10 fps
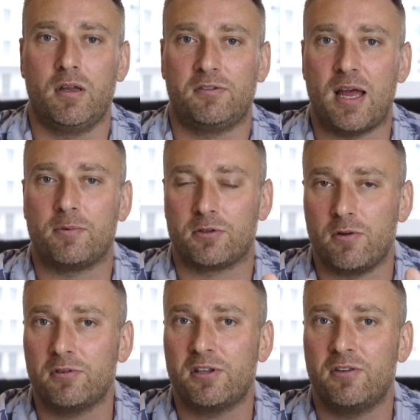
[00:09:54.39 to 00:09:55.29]
establish a
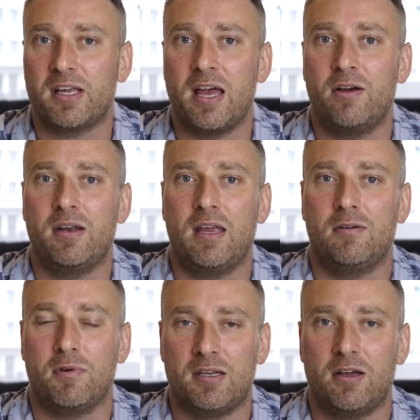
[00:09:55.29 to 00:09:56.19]
wholesale account
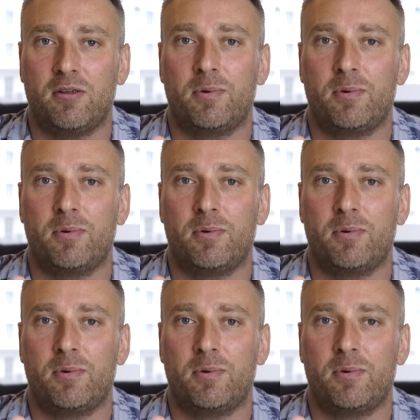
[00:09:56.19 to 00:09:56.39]
and retail the